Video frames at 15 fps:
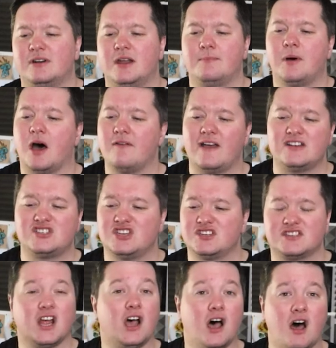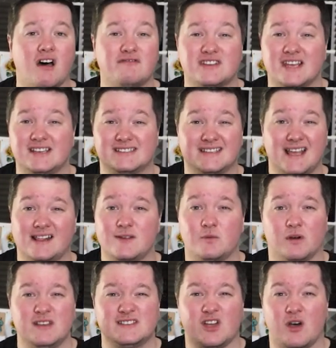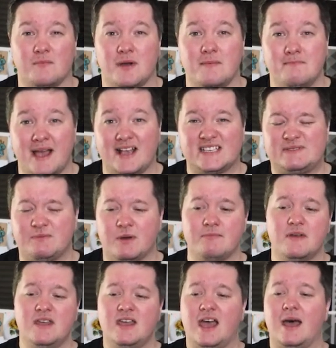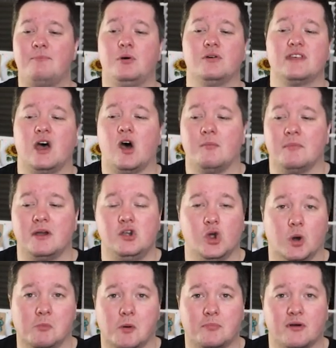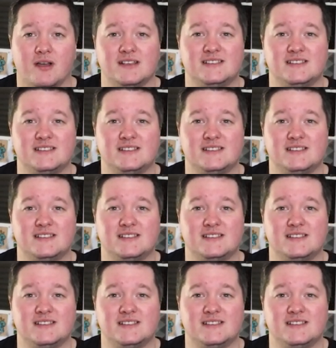but I've actually just halved exactly what is on my maximum and put that on my normal price